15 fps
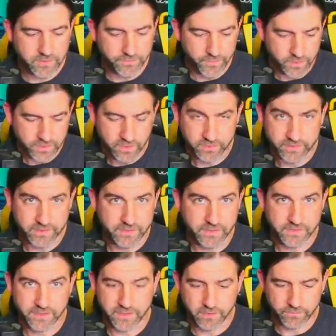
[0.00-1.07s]
If you're selling these
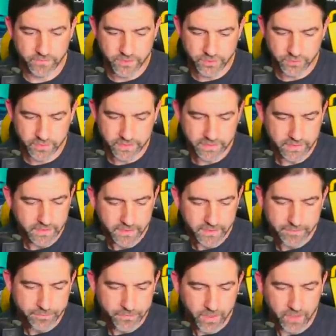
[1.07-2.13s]
things individually,
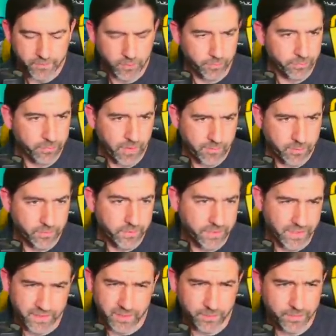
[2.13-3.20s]
um, you'll probably
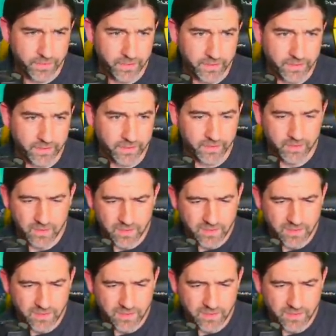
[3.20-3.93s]
end up getting